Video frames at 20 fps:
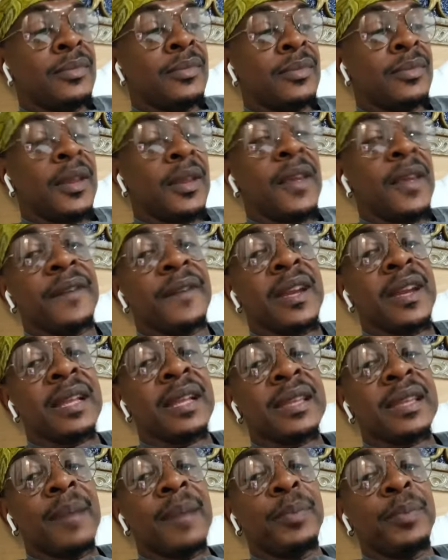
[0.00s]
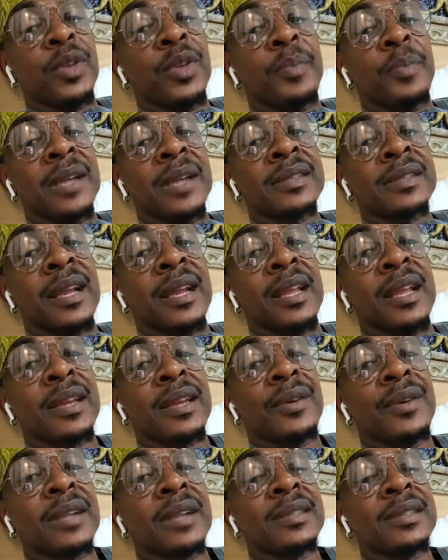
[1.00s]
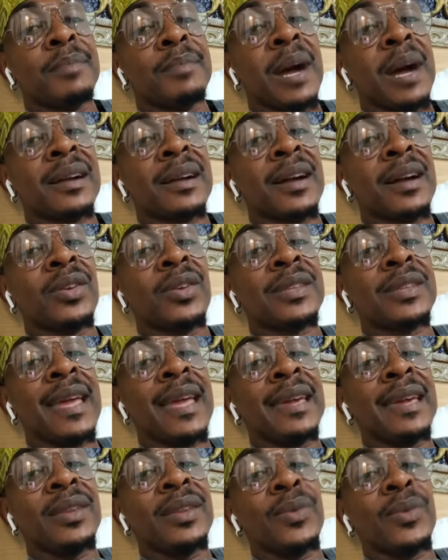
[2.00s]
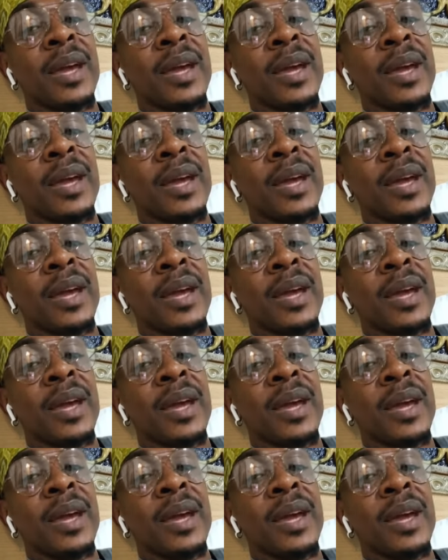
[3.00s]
If that you put up as collateral, the bank are going to take it away.